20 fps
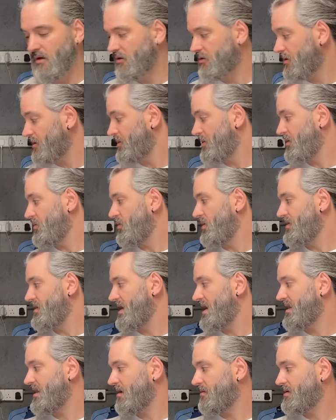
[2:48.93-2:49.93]
Got another one
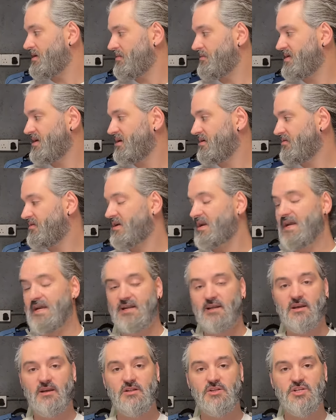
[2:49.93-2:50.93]
there that I'm in the middle of
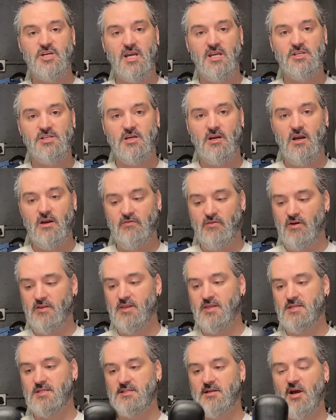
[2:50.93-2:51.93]
cleaning and changing over.
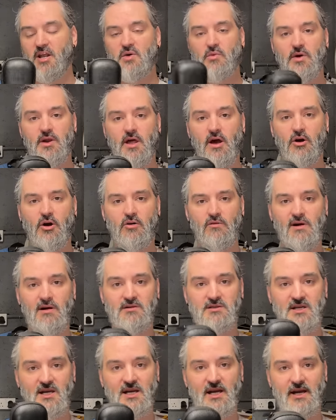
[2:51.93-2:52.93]
This is the only one that I got around
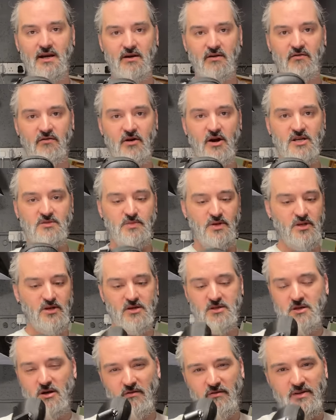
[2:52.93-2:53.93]
to cleaning first
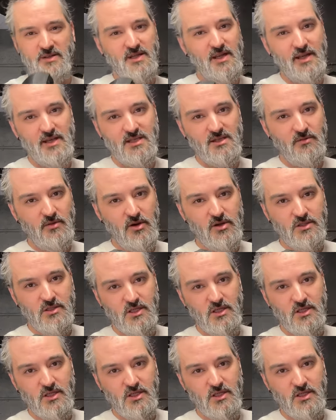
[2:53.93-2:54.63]
because obviously it's the most